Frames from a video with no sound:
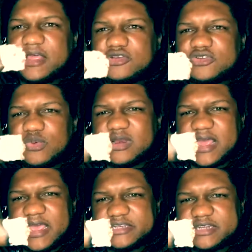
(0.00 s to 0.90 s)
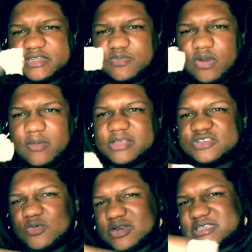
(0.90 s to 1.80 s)
usually wouldn't ash it at this point, but I just
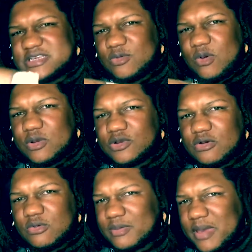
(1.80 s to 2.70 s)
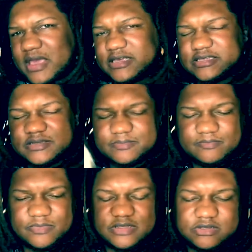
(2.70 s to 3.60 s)
want to see what we're doing with pace,
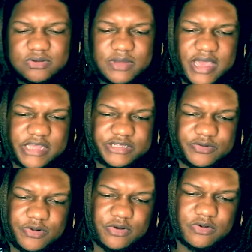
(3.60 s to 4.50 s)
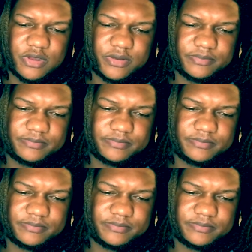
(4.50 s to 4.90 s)
and so I'm gonna ash it real quick.